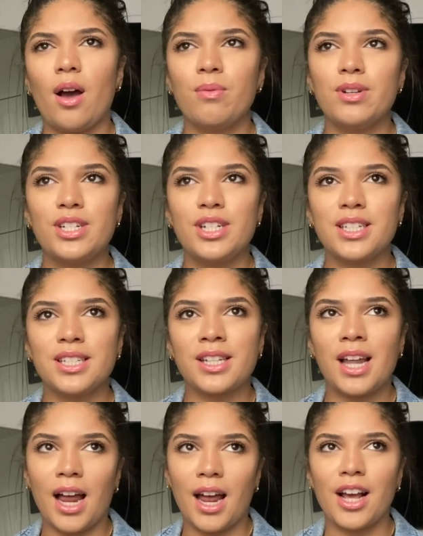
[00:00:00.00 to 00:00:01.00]
I was just
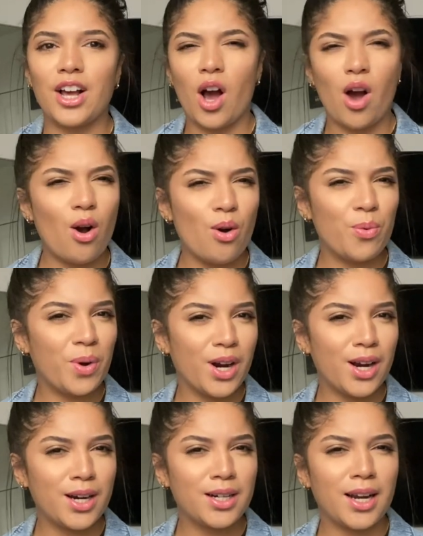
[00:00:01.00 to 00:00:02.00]
like, oh,
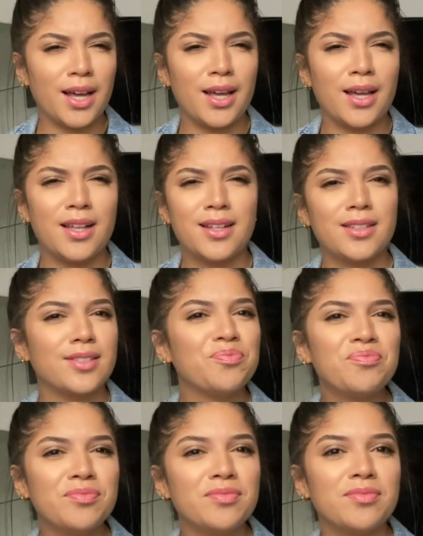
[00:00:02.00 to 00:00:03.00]
word, like,
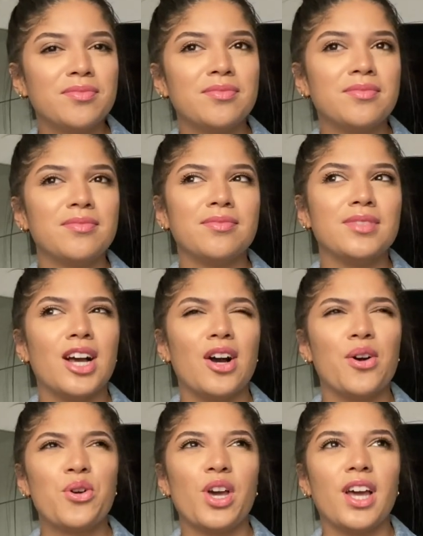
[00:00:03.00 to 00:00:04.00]

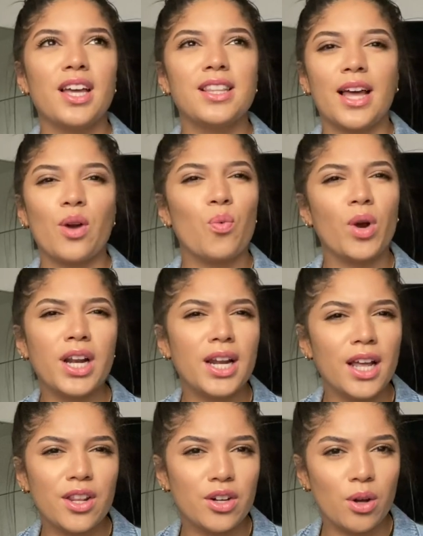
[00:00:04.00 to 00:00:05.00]
okay, like, where did
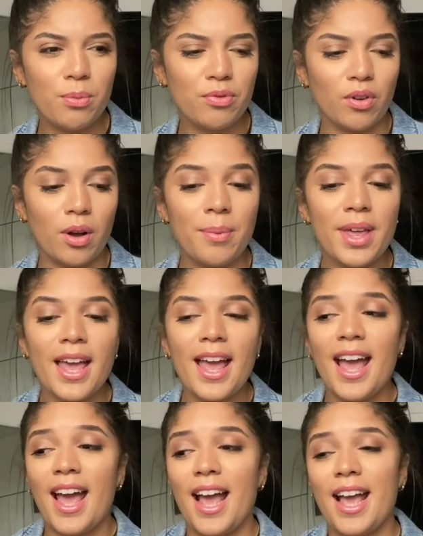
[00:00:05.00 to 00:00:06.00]
Heather know me from?
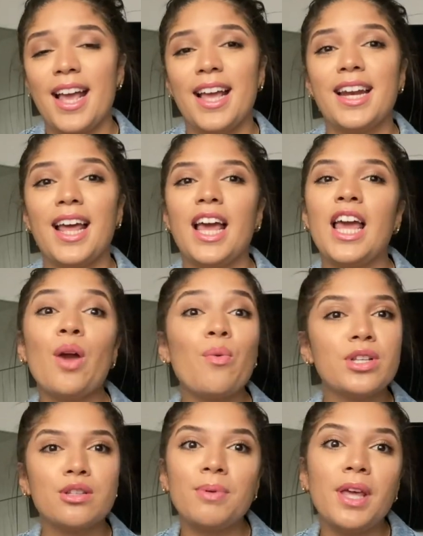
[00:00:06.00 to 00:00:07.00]
And he
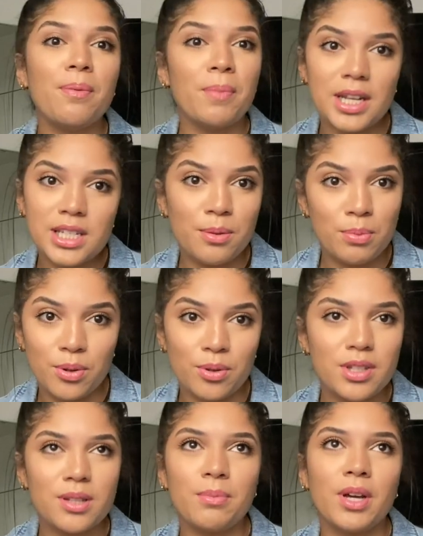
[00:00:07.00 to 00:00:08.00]
was being messy
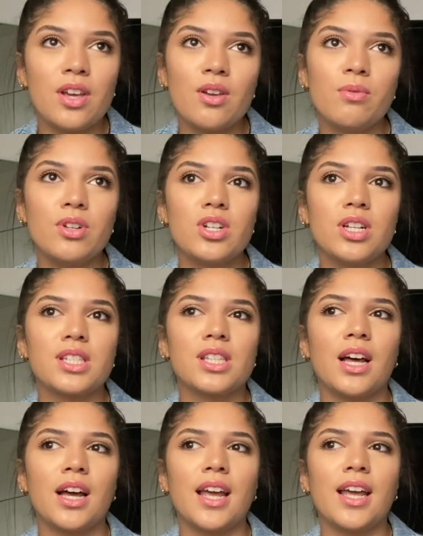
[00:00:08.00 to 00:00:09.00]
boots, but he was just
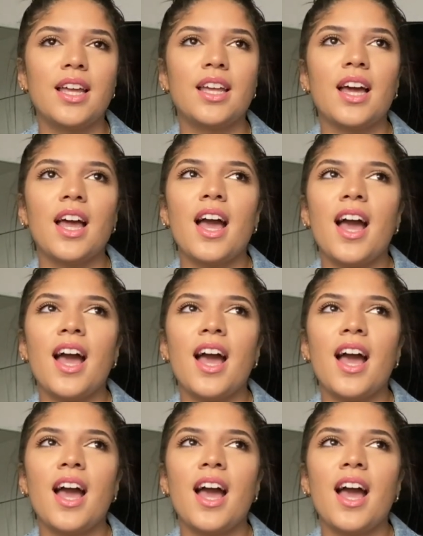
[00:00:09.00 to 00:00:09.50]
like,